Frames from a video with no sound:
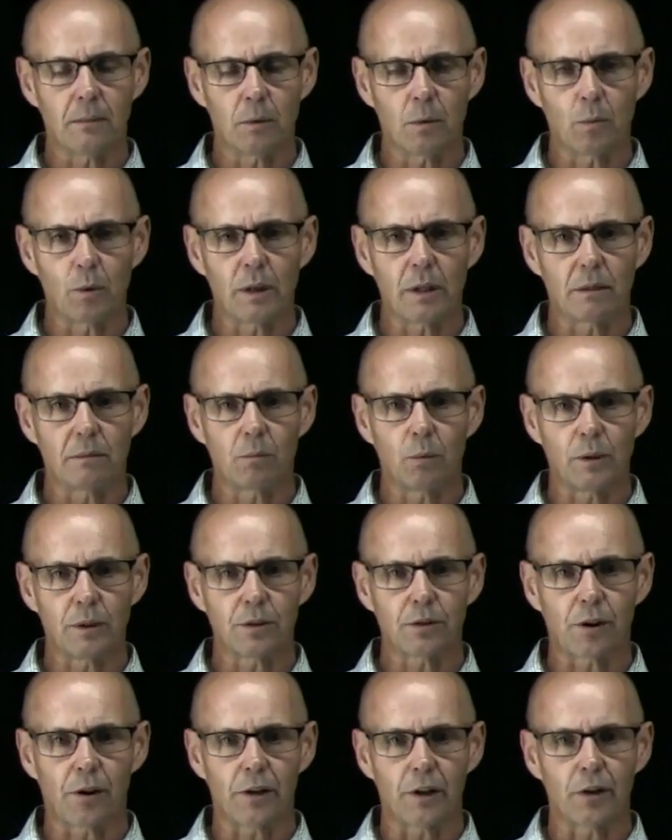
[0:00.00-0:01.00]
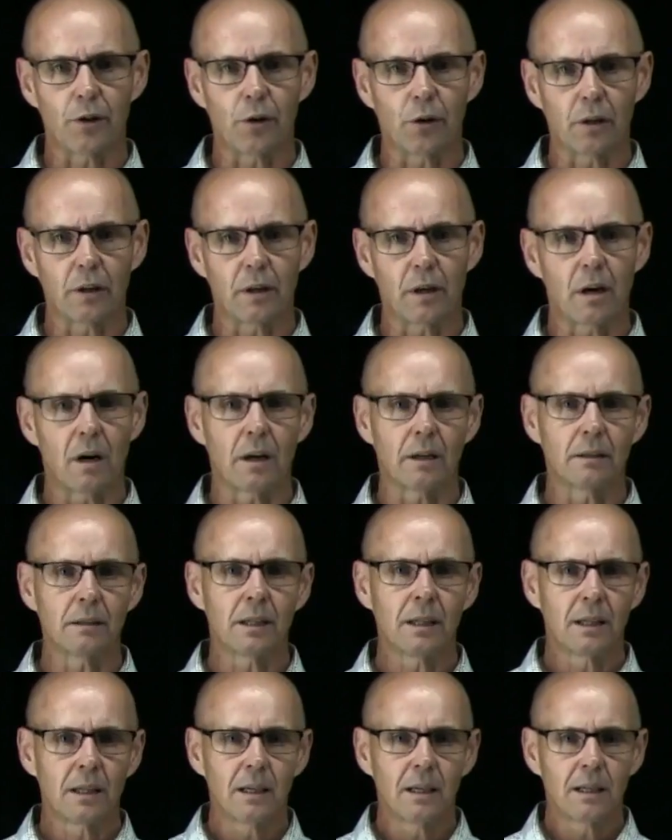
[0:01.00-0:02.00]
I mean, we started early
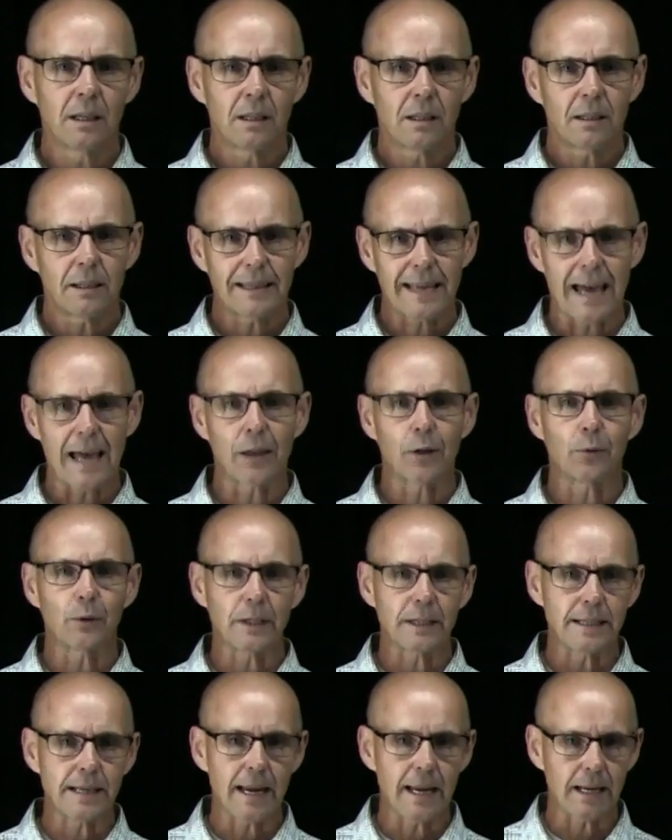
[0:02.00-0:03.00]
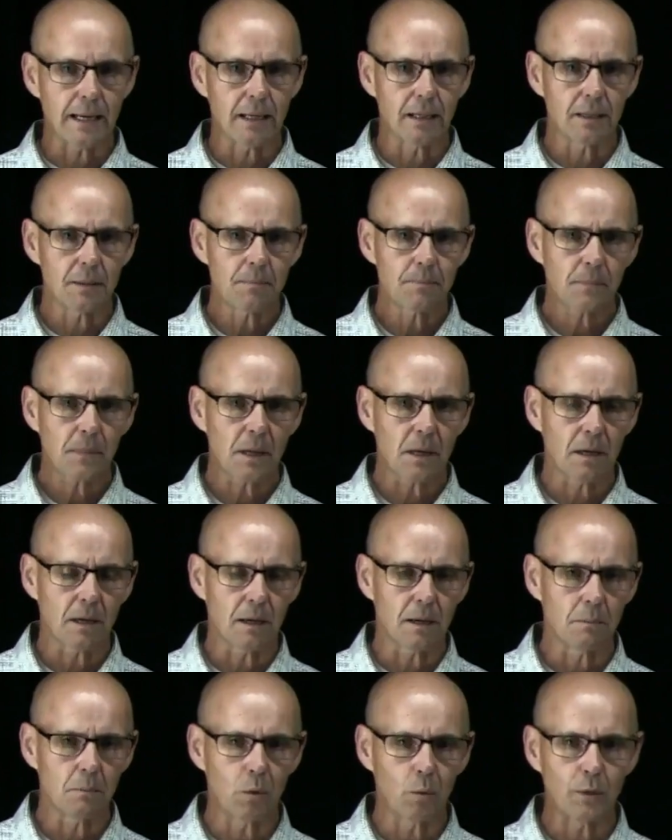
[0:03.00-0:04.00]
on gathering data,
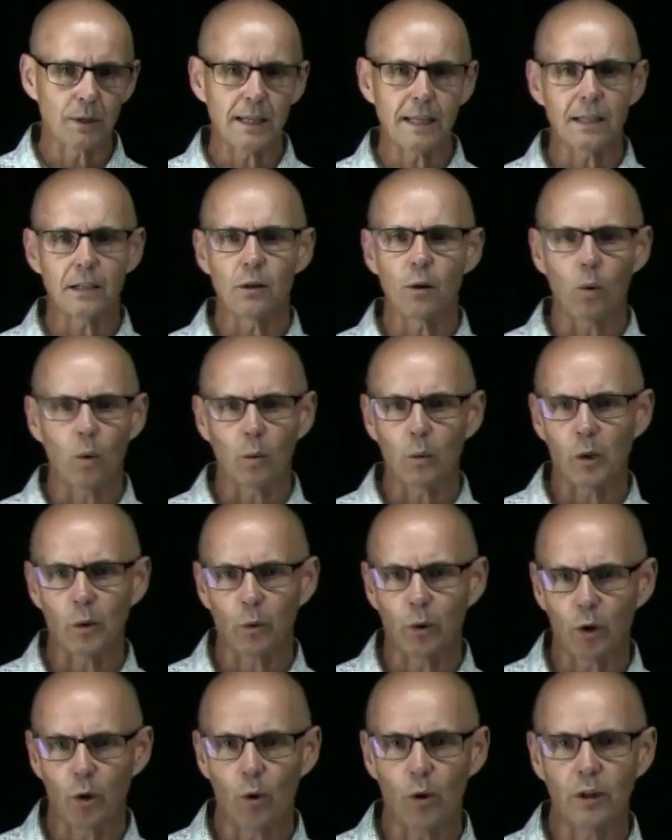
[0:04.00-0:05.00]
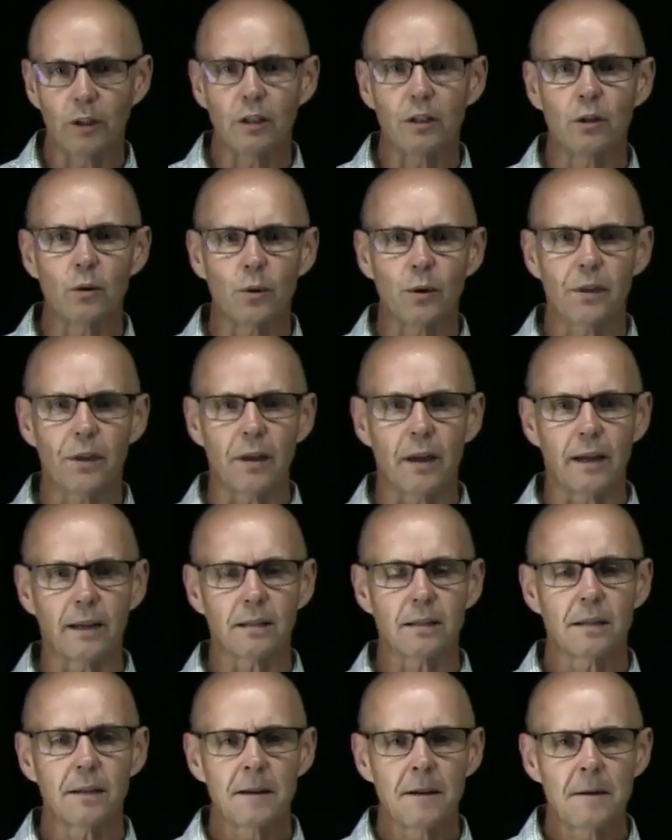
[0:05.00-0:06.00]
but we didn't know what we were going to do with
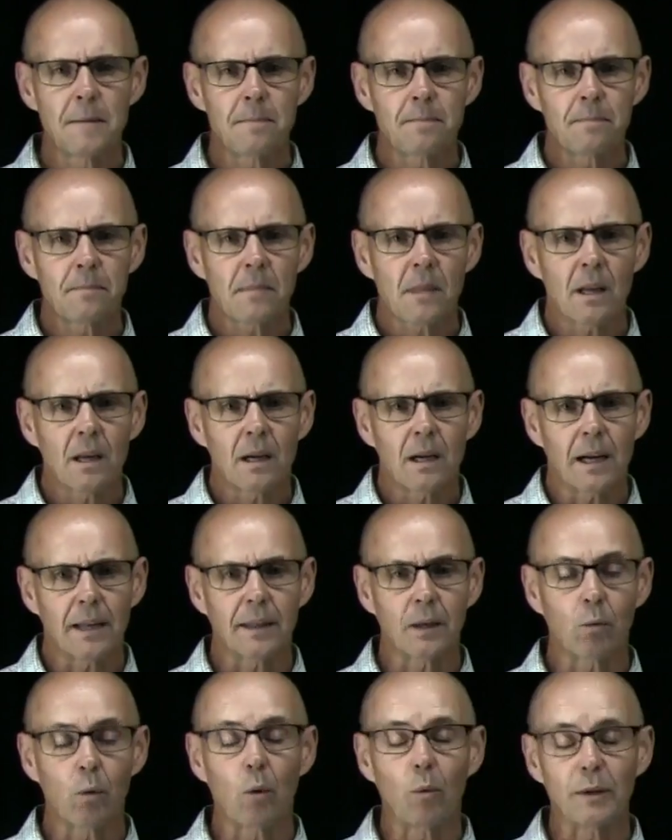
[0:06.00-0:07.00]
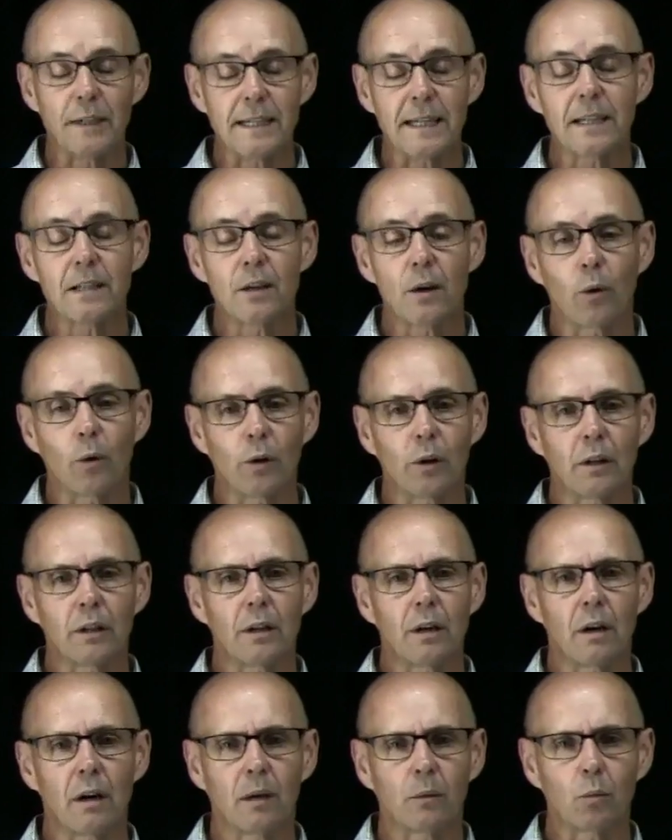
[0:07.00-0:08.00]
that. I think what we did know
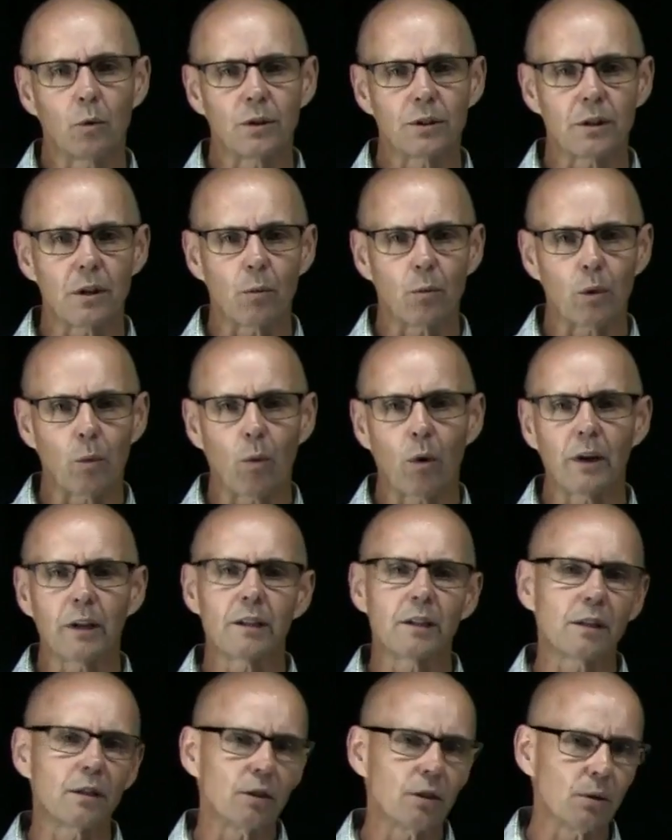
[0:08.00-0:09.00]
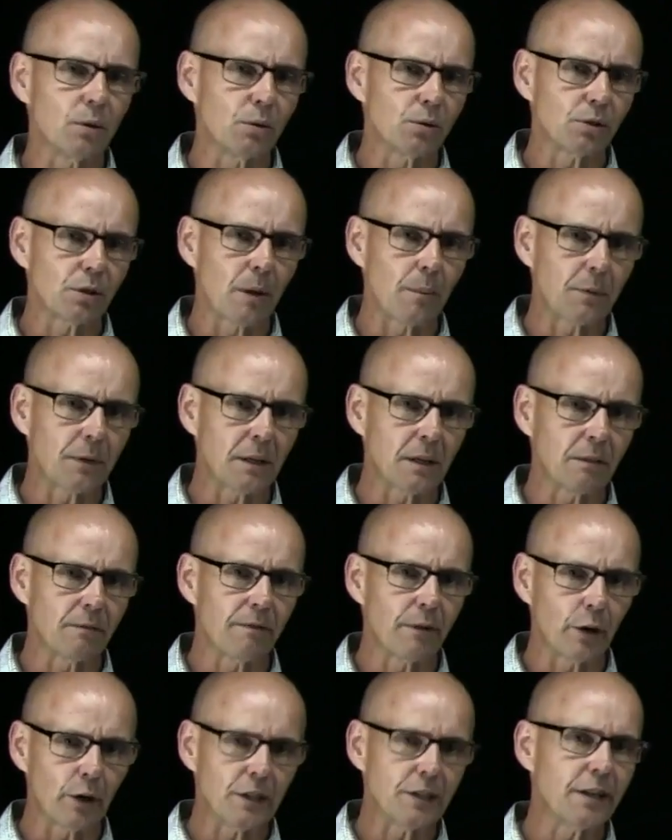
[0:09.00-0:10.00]
early on was that we wanted to do something
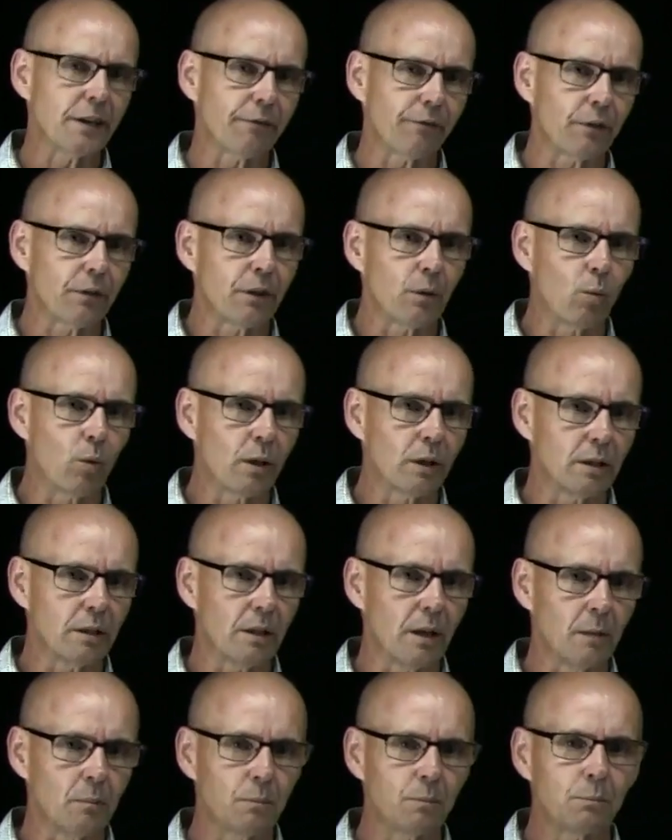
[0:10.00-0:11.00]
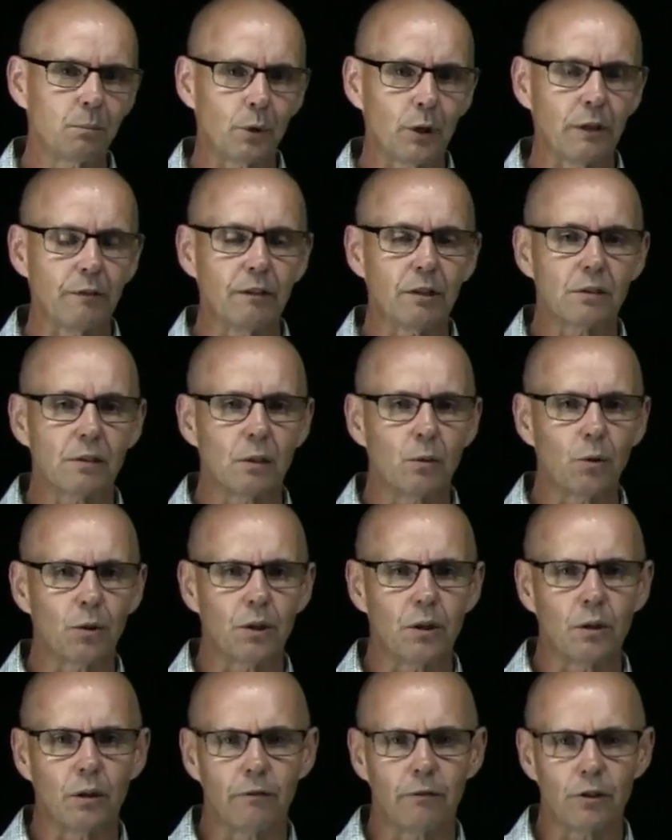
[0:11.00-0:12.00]
very different than what had done previously with
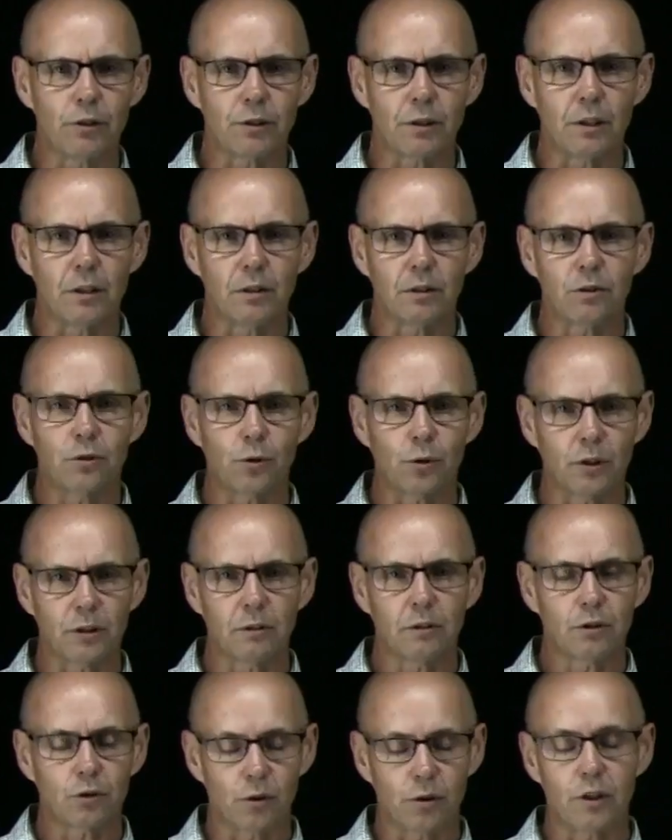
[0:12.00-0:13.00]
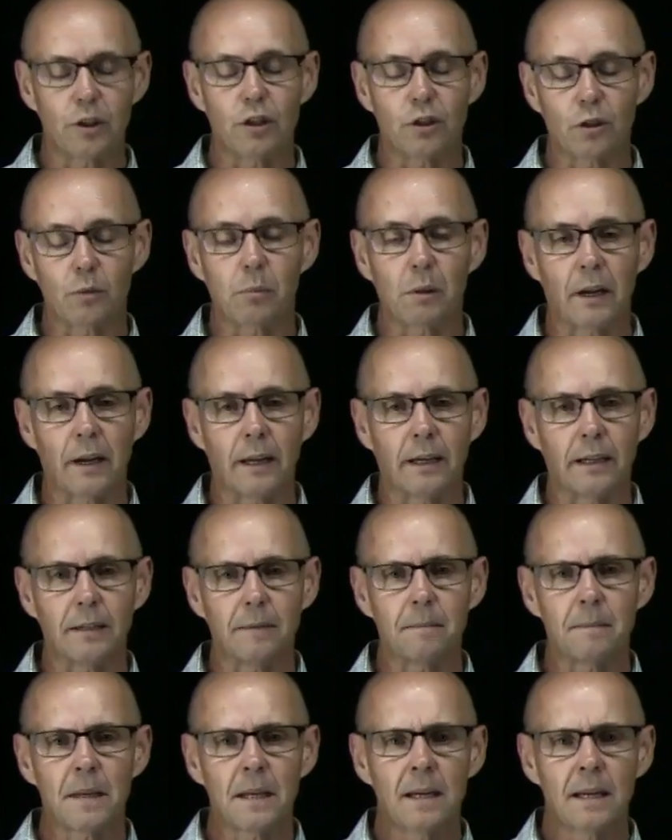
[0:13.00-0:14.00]
the university's strategic
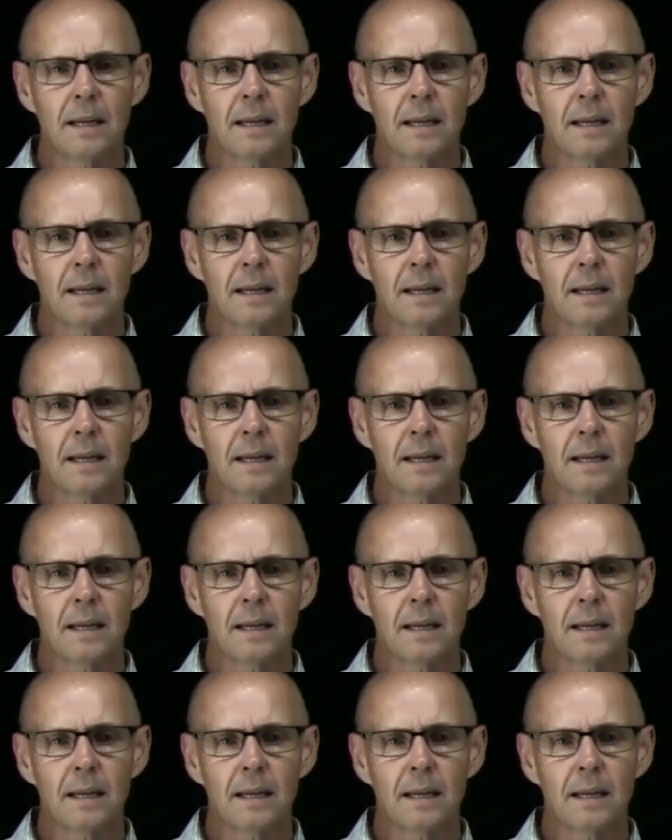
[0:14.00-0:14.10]
planning.